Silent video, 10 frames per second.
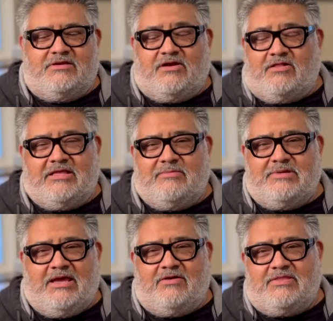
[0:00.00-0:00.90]
call came
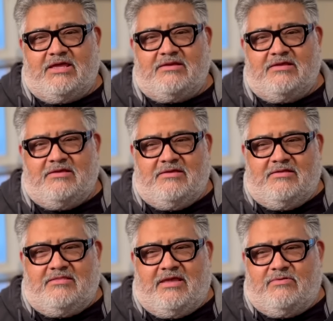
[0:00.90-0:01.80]
down that
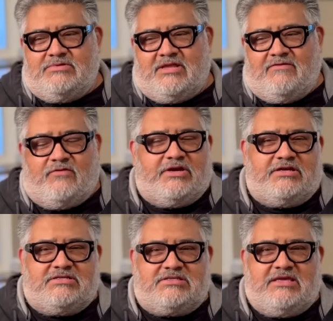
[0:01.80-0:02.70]
they, Dave wanted
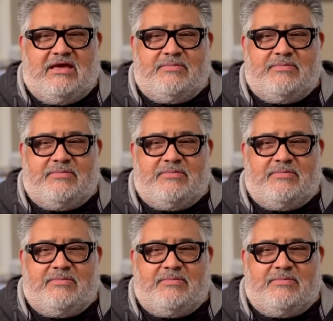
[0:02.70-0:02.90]
to see how